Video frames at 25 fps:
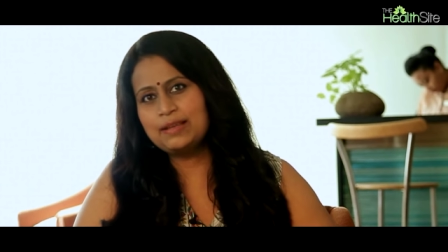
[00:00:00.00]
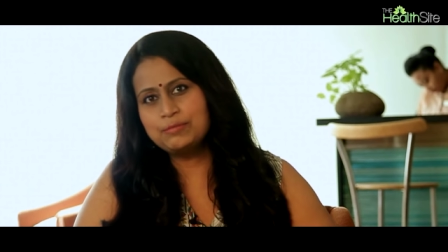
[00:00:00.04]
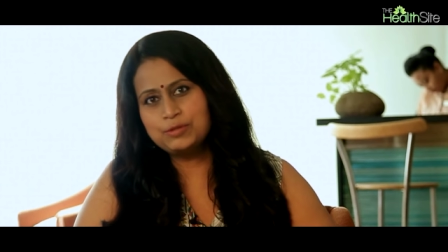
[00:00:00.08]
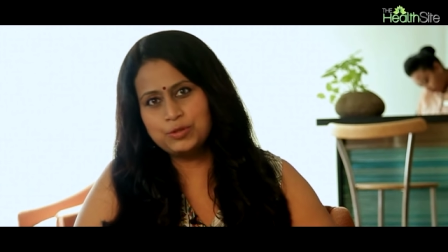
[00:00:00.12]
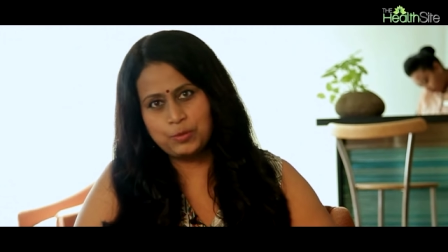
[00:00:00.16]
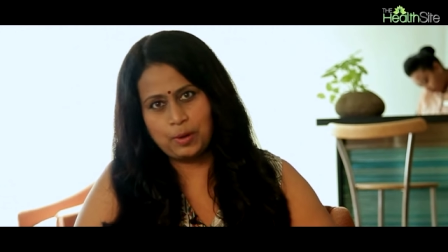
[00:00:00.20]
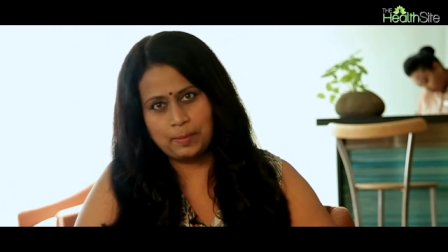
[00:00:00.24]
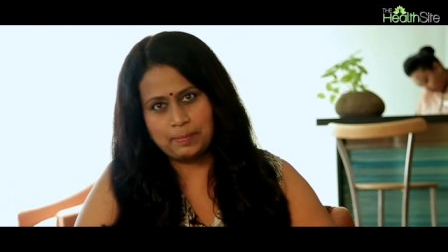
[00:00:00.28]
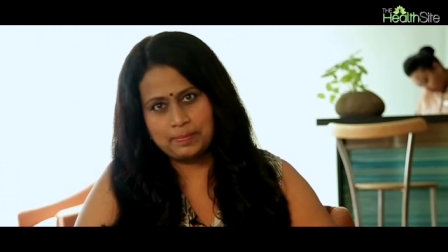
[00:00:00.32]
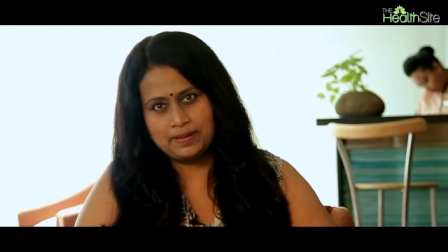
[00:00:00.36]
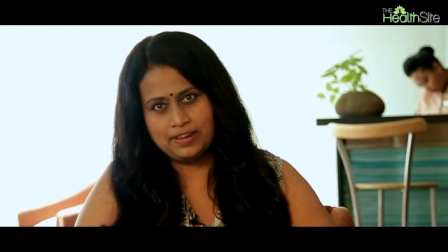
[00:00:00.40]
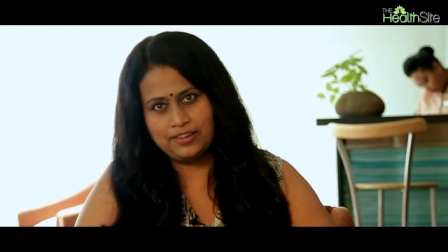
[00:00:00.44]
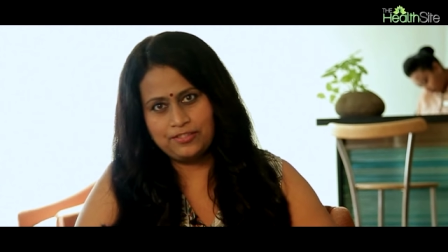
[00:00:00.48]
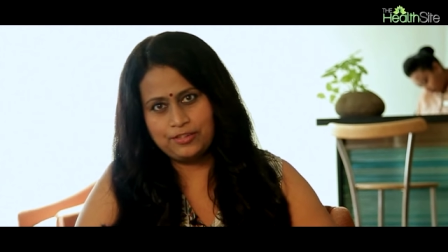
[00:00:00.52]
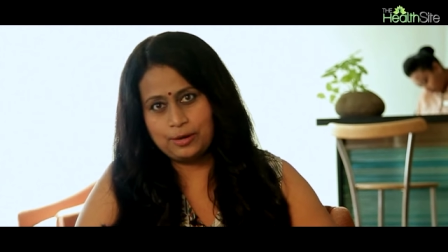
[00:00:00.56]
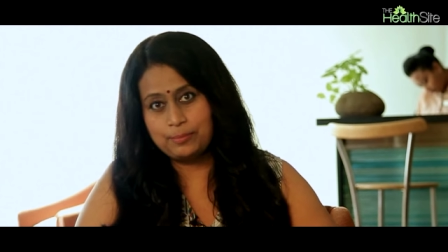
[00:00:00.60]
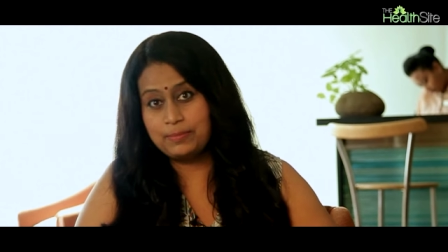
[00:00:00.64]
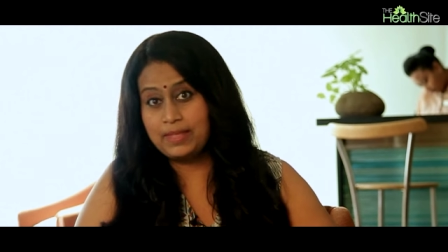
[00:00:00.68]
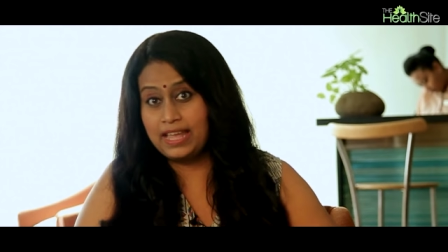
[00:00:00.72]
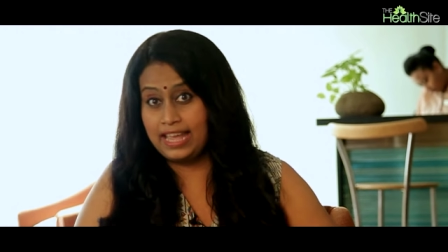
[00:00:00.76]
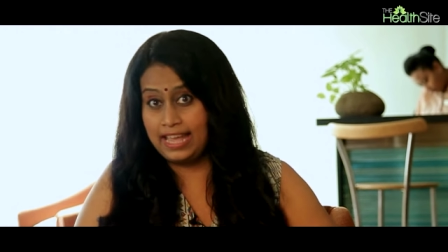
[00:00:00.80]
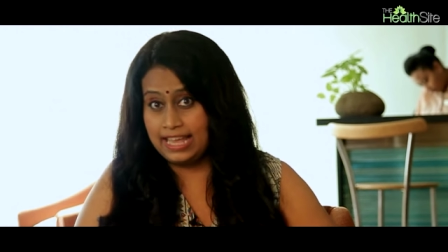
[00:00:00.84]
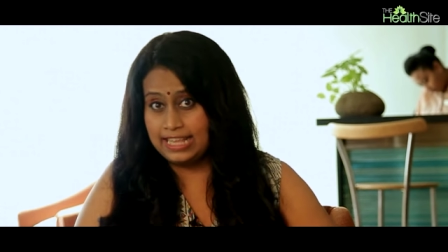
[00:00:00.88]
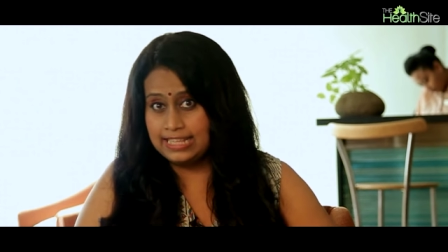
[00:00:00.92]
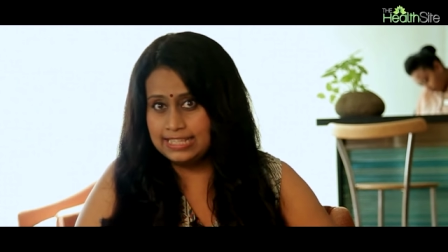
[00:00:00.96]
I'm Swapna from
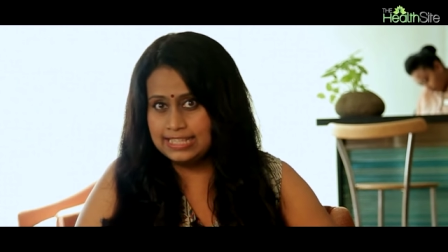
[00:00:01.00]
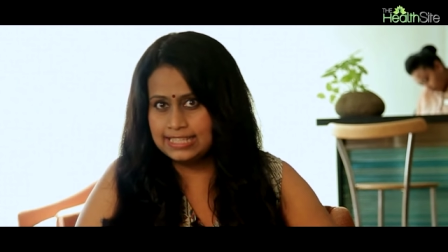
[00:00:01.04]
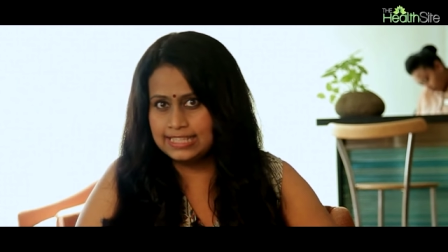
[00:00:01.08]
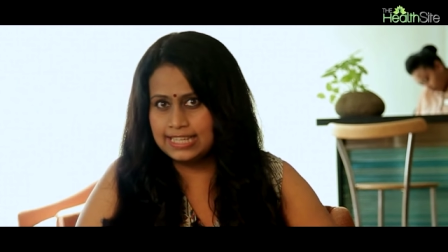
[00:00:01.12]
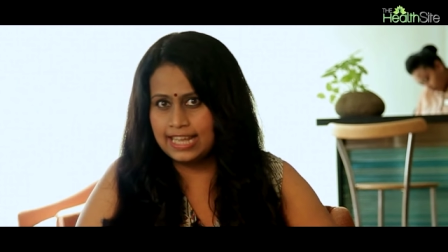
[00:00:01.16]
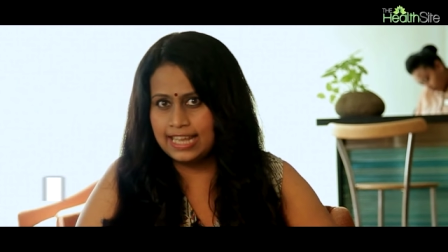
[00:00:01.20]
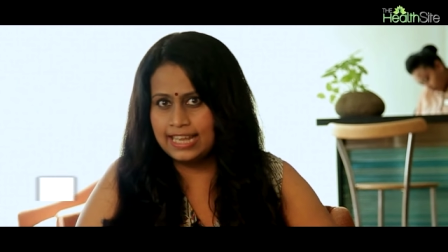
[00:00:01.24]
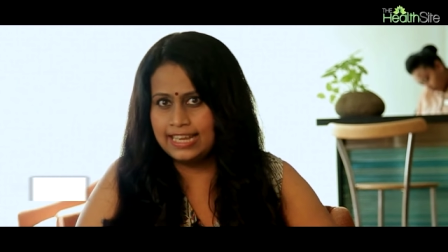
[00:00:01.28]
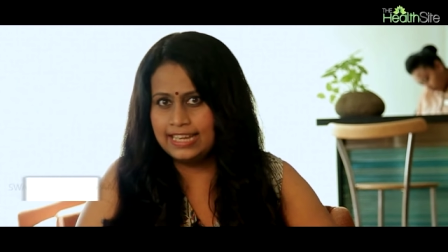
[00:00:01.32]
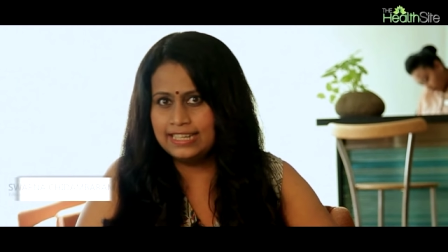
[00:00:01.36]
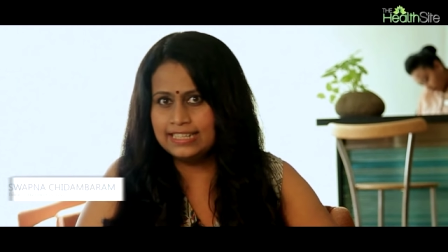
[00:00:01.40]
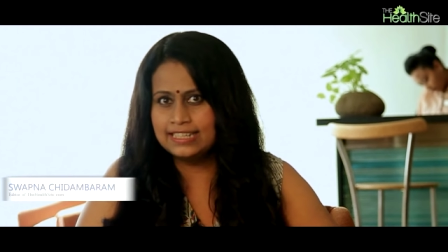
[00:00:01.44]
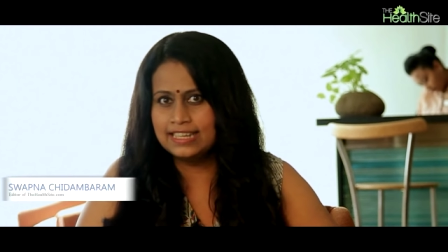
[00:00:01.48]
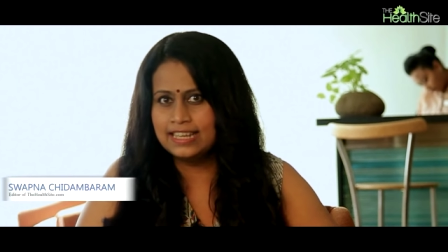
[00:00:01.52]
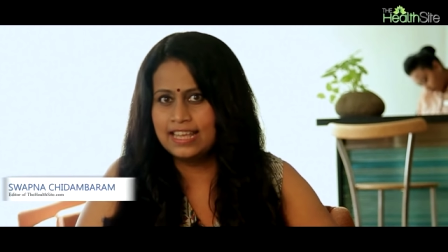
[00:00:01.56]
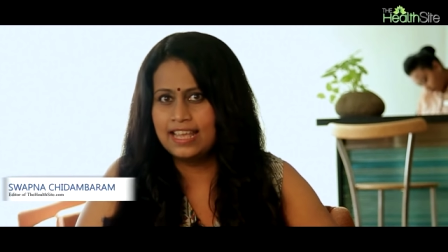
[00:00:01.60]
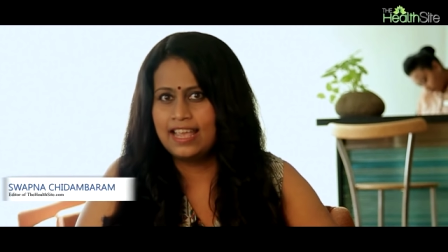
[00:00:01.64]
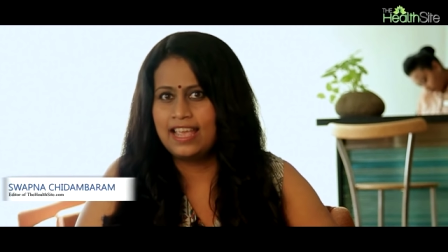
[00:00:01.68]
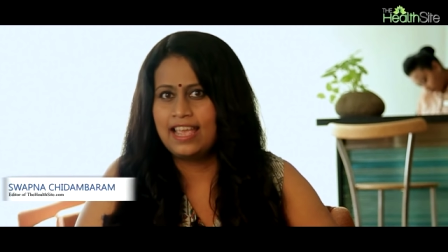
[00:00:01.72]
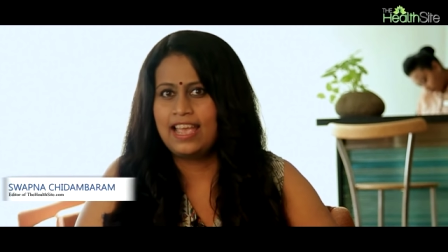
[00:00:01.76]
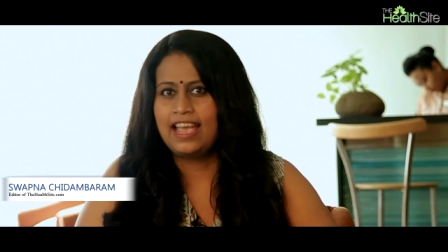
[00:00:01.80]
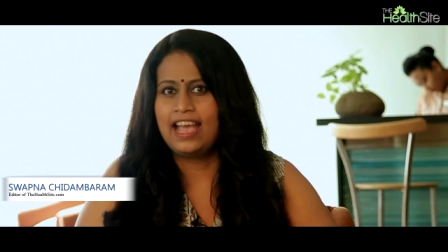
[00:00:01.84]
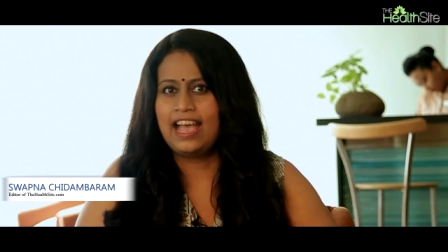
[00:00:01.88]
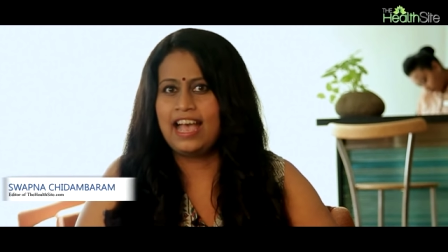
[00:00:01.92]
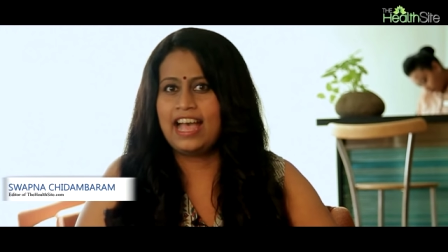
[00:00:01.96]
The Health Site,
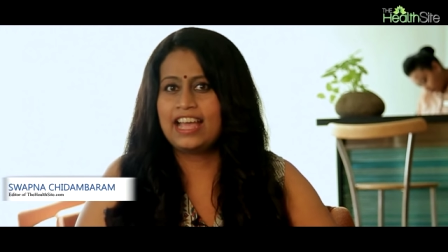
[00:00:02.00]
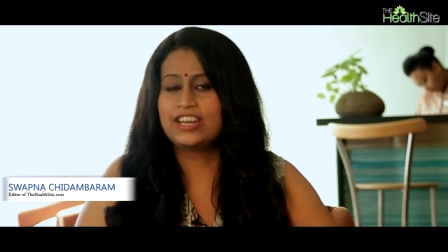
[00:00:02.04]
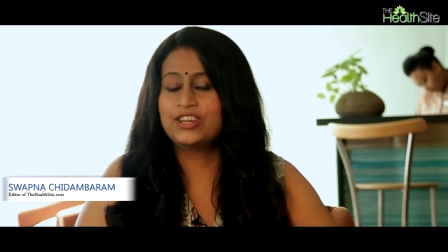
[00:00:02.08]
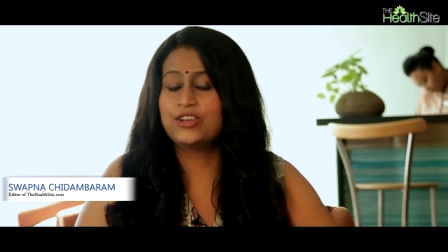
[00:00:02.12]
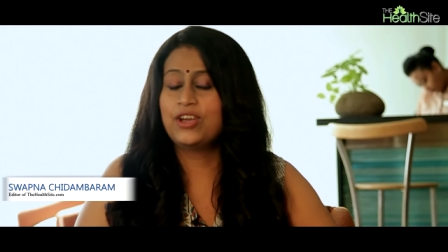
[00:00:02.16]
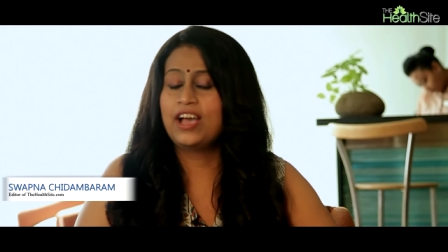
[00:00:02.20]
and